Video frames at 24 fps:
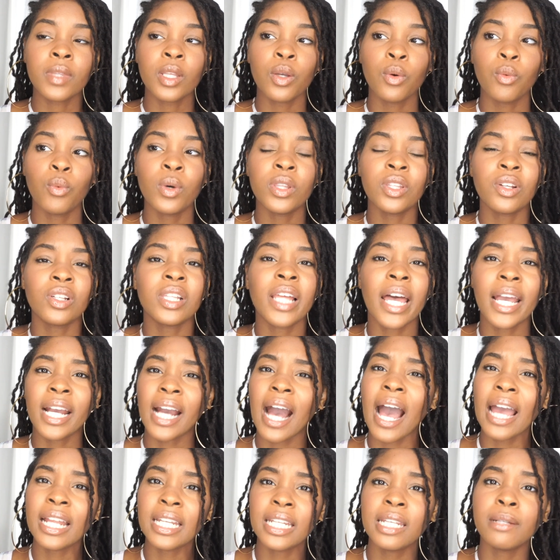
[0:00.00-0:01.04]
When they're like,
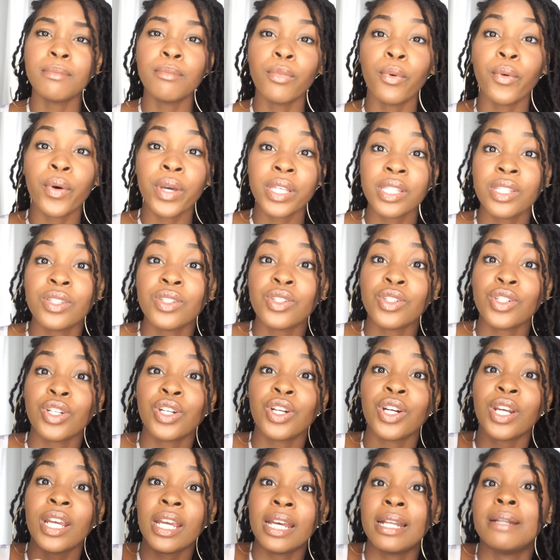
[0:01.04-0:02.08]
I need
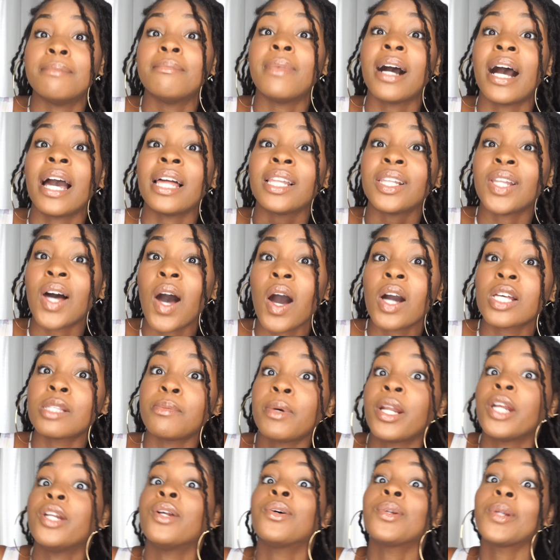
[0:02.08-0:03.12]
moisture in my locks,
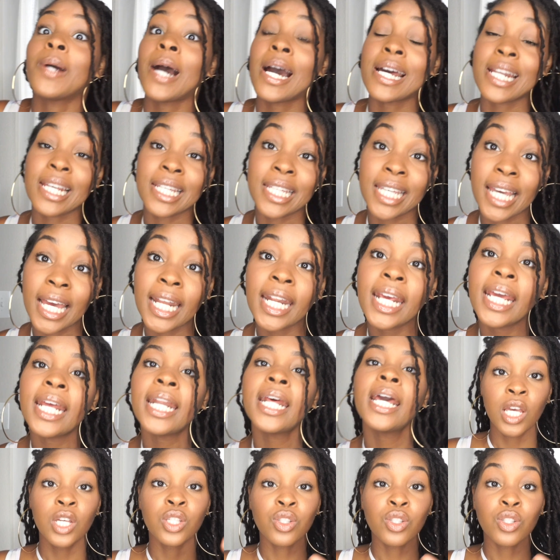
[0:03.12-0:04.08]
but I don't know how to get it.